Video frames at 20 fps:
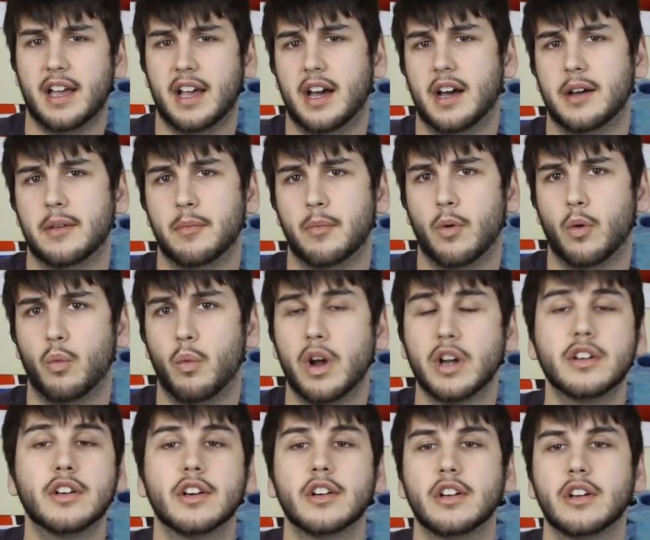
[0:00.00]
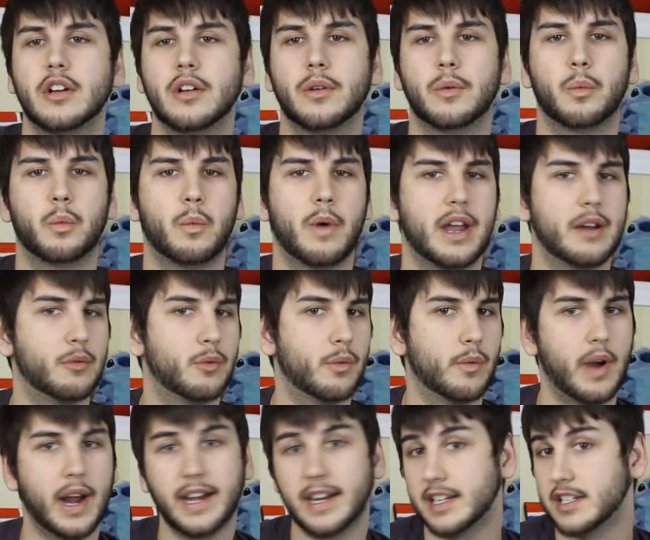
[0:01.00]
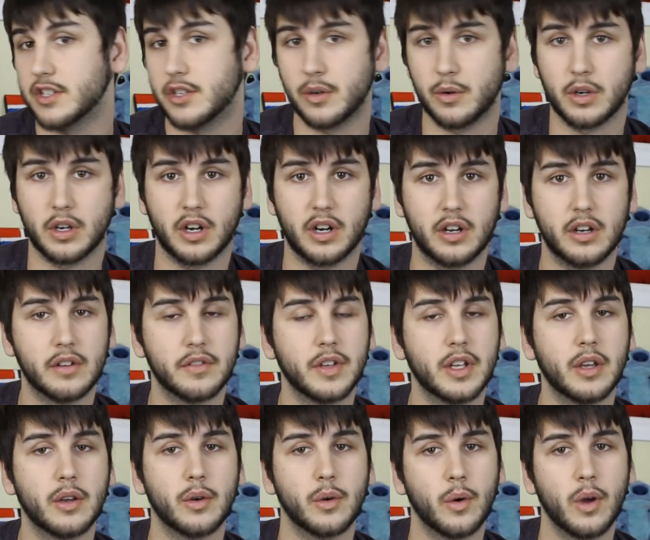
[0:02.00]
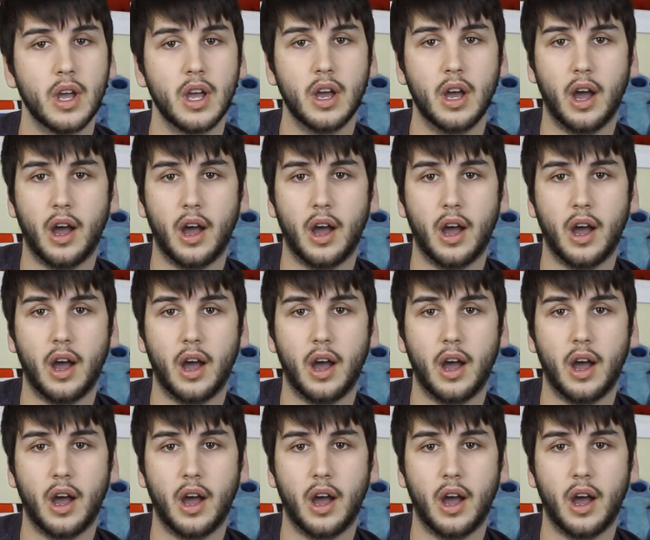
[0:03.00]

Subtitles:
One girl went right into her interview.